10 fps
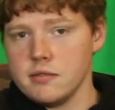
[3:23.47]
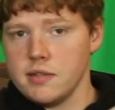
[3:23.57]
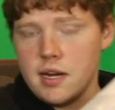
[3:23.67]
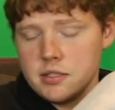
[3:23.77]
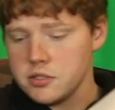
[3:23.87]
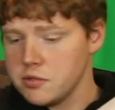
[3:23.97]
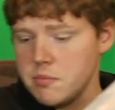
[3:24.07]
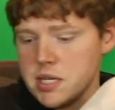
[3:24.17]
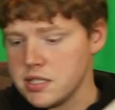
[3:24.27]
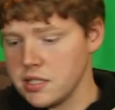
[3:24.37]
Now it's just
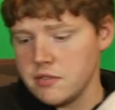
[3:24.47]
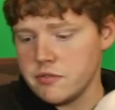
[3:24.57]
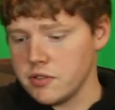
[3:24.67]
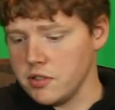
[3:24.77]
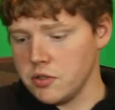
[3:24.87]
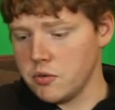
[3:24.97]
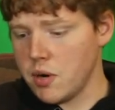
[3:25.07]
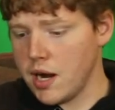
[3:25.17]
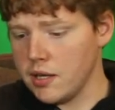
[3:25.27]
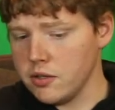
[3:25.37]
mixing it for a little
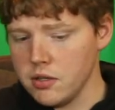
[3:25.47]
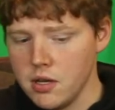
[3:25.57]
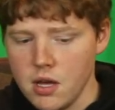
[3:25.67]
while.